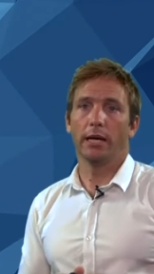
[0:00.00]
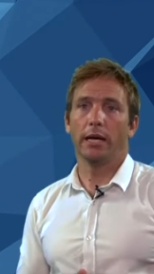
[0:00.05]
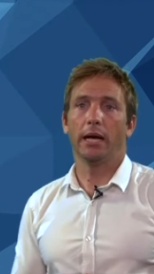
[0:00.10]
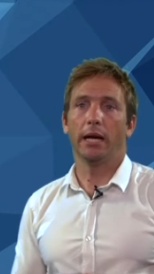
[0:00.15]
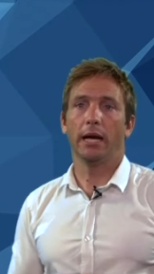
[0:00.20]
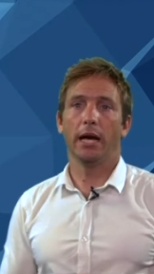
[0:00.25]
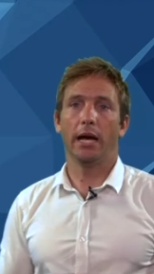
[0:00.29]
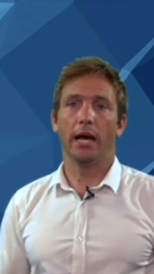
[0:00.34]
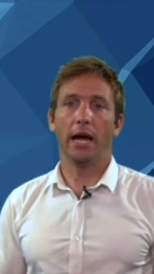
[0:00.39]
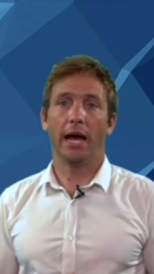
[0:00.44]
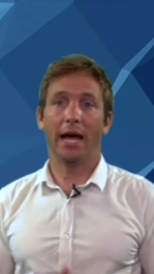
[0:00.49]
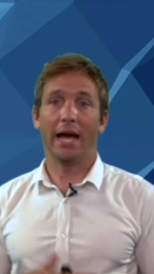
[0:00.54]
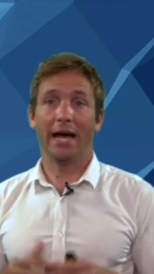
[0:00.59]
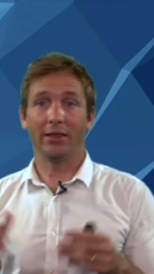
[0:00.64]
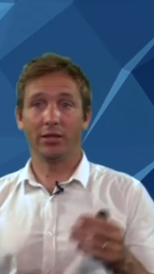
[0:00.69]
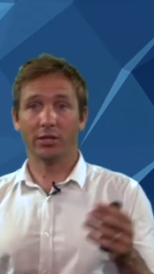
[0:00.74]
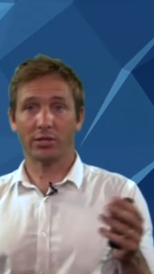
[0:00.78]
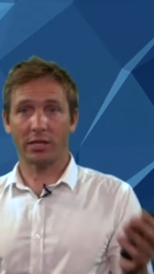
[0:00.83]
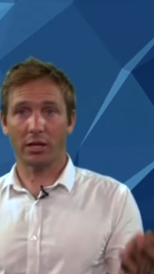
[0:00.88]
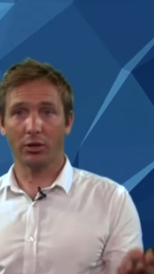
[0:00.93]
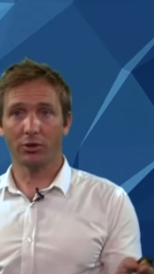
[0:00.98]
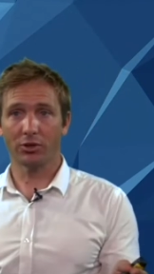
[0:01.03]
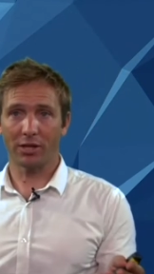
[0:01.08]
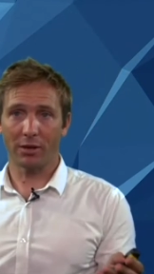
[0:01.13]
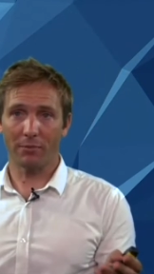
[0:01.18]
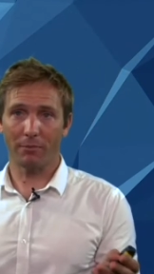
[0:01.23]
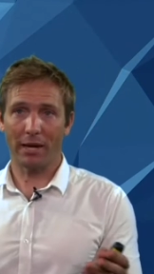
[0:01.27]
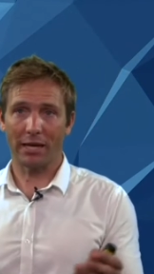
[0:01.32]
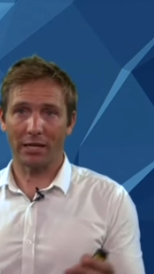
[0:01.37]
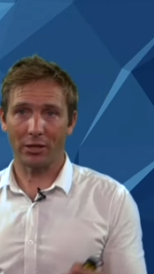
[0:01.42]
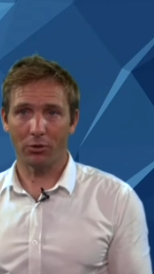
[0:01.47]
and the cells that
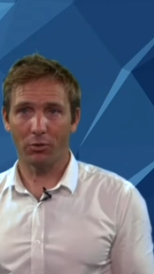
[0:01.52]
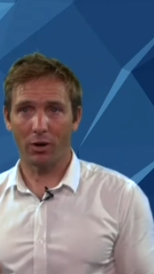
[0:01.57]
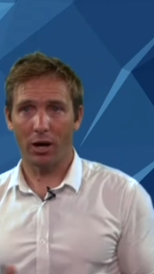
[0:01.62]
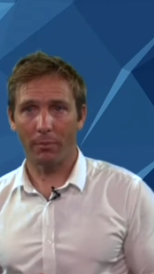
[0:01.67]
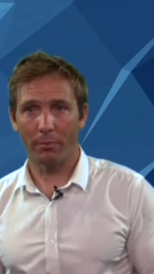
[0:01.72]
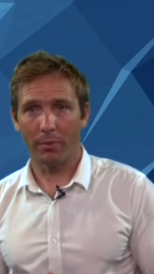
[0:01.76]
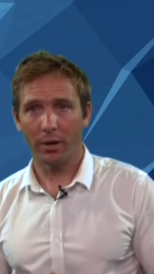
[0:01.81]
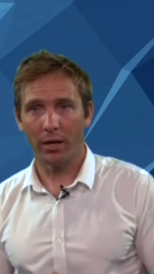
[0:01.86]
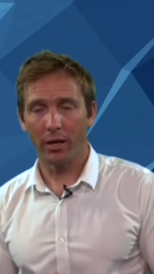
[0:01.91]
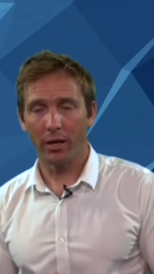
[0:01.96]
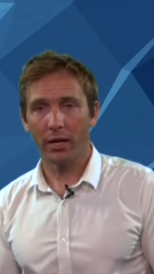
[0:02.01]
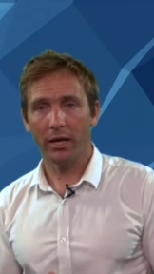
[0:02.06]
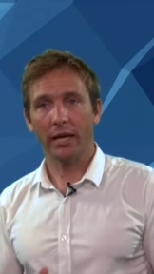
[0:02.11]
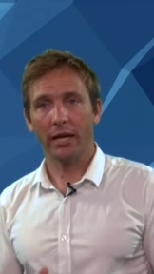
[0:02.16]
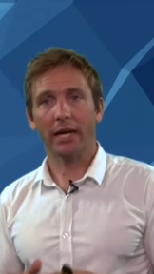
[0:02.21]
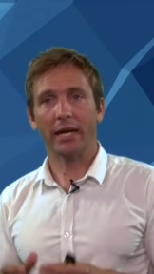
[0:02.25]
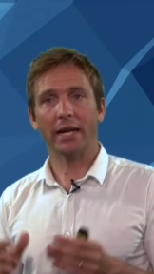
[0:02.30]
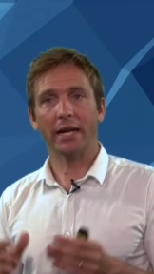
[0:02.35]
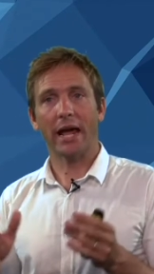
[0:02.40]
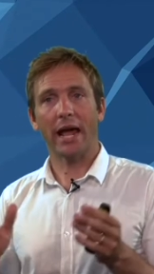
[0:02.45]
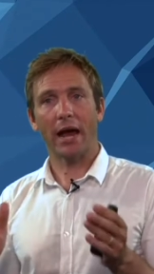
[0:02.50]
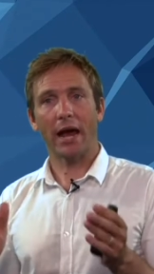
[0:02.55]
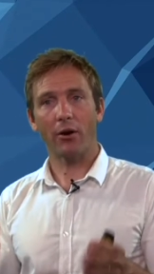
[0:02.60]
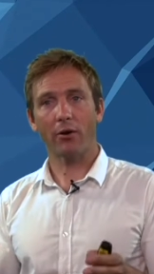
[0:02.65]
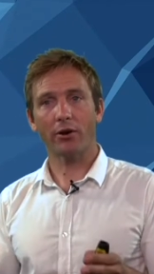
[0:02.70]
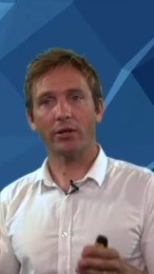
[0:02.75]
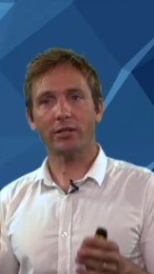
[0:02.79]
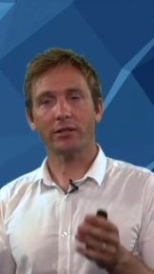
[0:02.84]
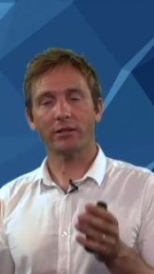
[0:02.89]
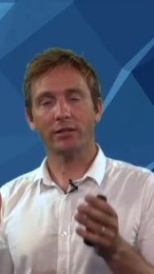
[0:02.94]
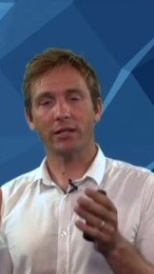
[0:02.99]
make you up,
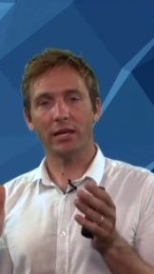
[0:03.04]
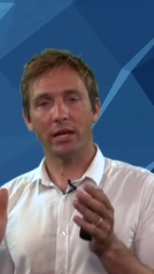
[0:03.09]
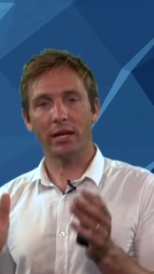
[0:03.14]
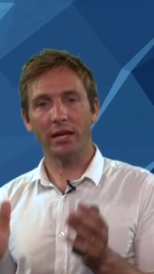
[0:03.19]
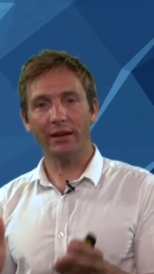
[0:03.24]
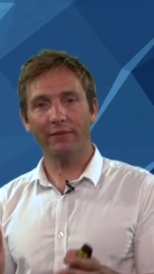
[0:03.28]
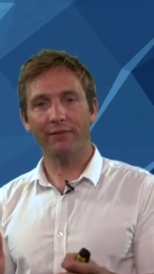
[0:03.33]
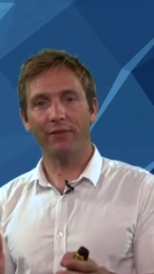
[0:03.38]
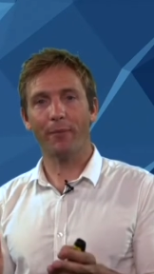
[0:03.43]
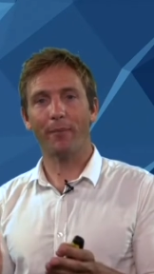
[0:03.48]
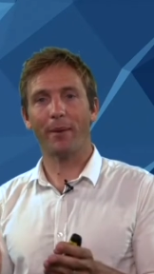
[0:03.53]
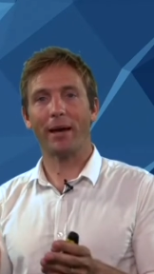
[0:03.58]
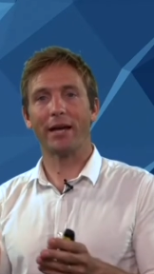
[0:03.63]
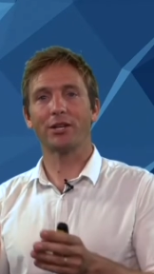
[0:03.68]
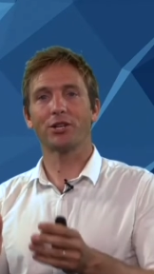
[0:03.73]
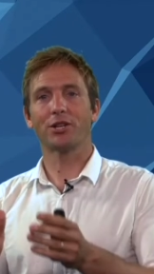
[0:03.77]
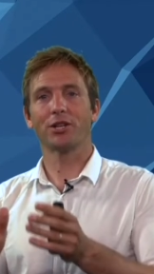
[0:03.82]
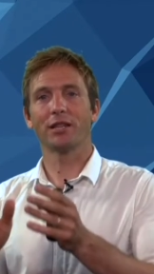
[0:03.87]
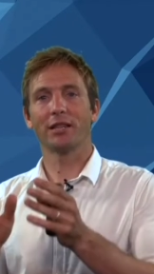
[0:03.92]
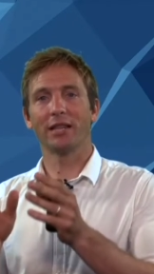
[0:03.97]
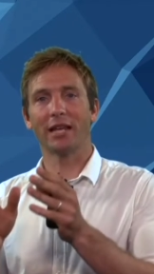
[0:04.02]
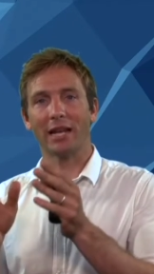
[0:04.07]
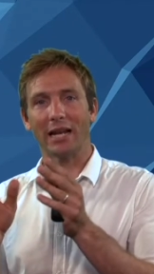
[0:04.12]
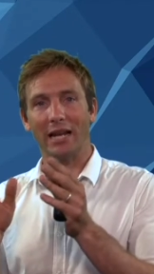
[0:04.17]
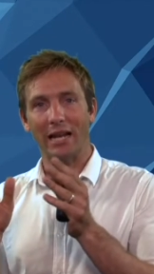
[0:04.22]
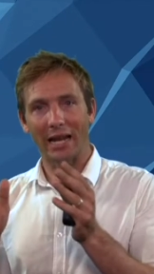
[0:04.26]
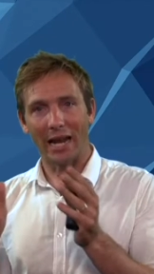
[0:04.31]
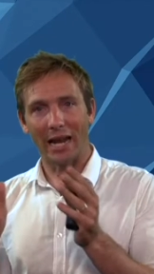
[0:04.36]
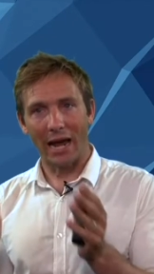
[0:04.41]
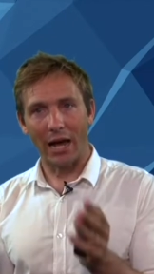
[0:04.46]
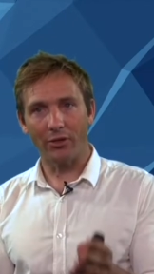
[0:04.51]
inherited the information that
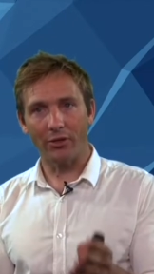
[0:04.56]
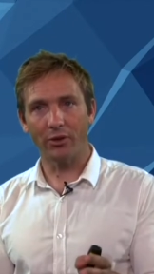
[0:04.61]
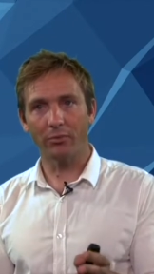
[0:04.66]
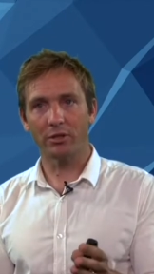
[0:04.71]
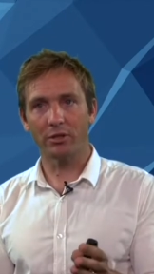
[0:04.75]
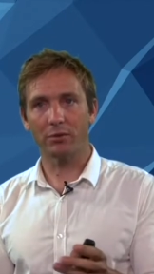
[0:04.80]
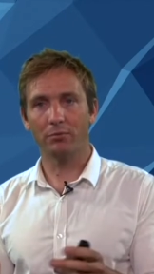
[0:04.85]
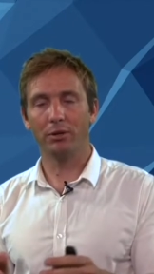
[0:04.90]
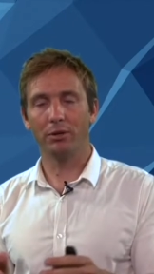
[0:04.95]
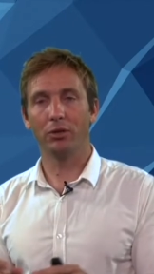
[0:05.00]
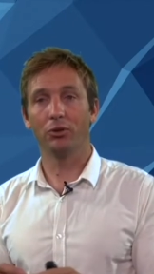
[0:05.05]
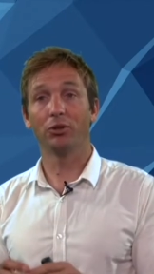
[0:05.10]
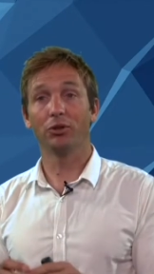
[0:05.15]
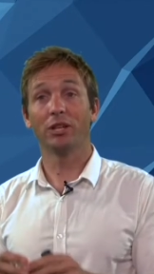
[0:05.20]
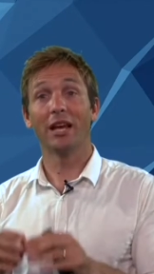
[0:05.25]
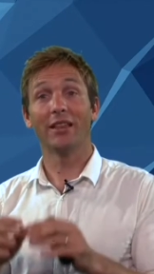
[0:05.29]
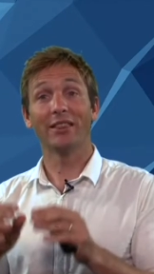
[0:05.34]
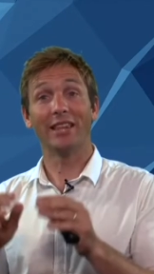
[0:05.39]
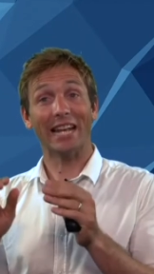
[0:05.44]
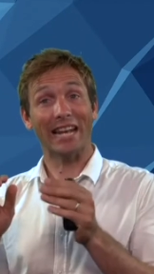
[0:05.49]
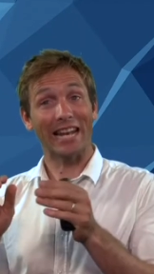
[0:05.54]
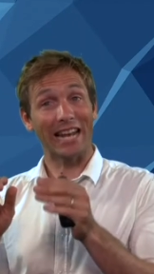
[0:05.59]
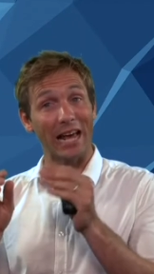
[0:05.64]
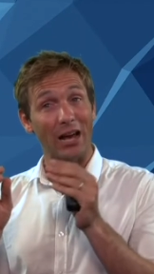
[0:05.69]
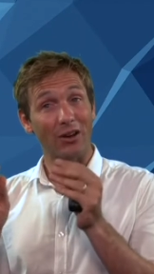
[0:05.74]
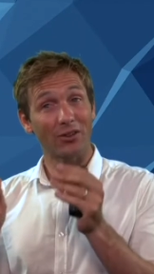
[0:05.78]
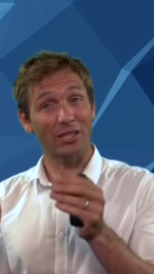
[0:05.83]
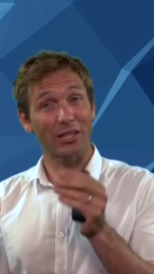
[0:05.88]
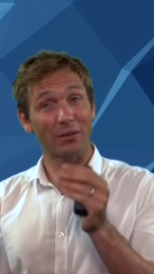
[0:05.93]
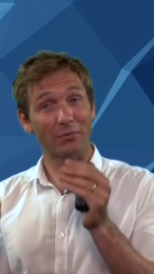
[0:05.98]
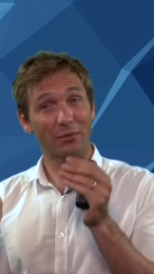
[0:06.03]
allowed them to build, that
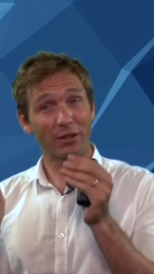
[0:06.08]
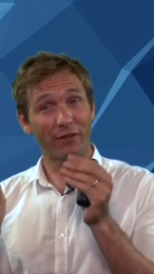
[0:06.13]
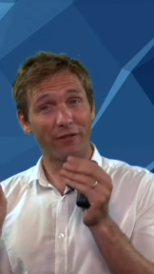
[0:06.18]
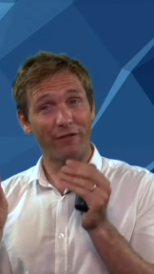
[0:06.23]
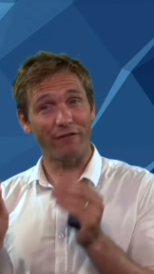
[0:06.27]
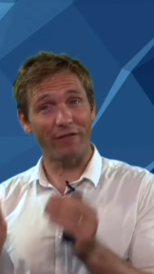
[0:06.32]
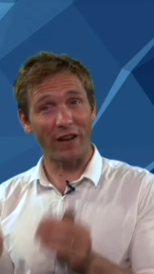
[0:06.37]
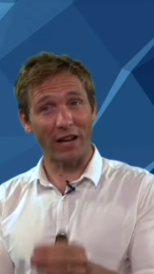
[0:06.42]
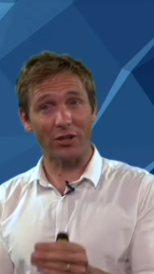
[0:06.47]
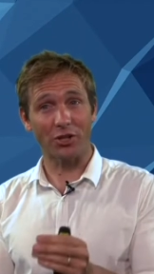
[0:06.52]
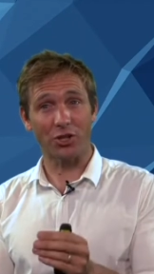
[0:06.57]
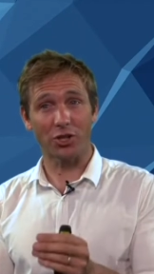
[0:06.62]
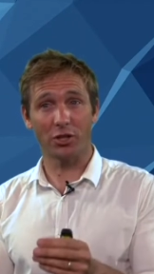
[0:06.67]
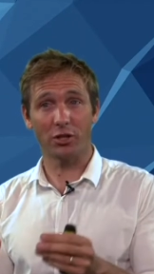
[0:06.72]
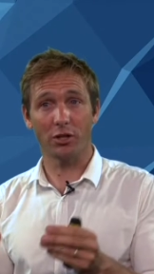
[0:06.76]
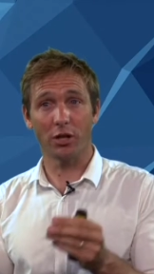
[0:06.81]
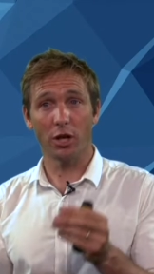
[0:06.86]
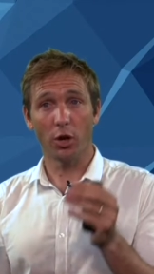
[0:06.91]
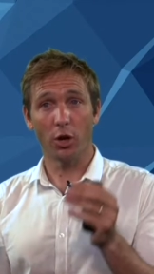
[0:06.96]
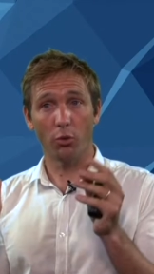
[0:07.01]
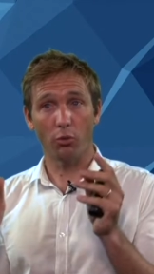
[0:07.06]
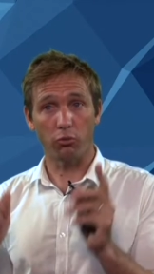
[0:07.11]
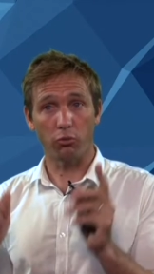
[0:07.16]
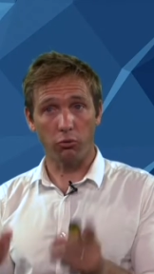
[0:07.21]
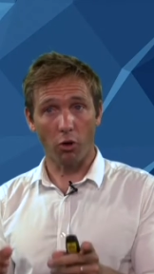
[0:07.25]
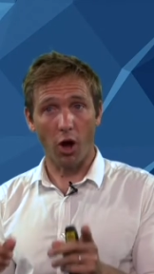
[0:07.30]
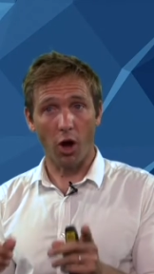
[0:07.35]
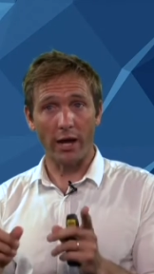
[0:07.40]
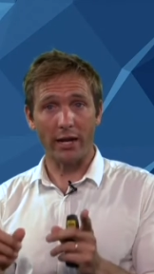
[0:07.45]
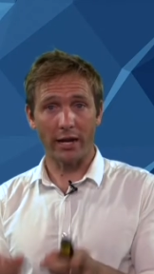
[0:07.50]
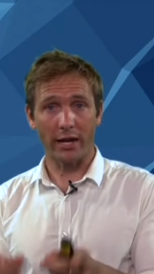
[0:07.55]
allows them to function
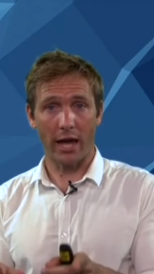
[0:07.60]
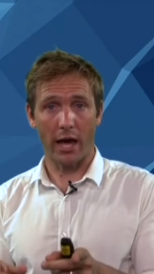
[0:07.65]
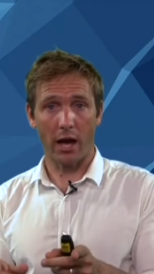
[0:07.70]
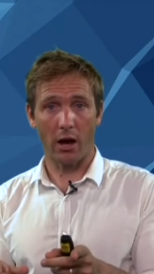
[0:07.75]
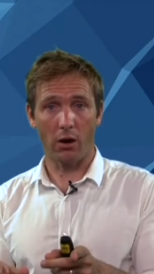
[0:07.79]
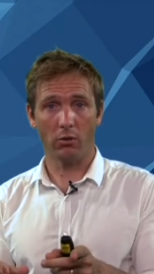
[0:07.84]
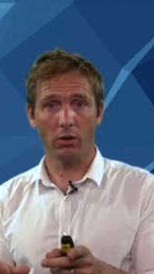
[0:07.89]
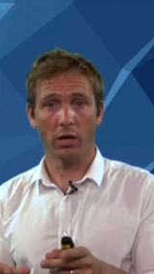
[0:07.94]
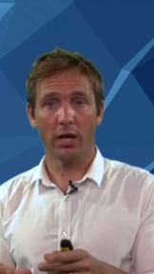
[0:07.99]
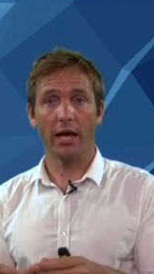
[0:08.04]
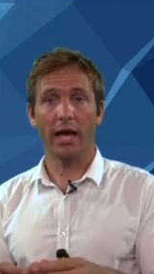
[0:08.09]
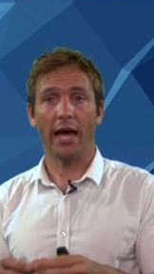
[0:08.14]
right now,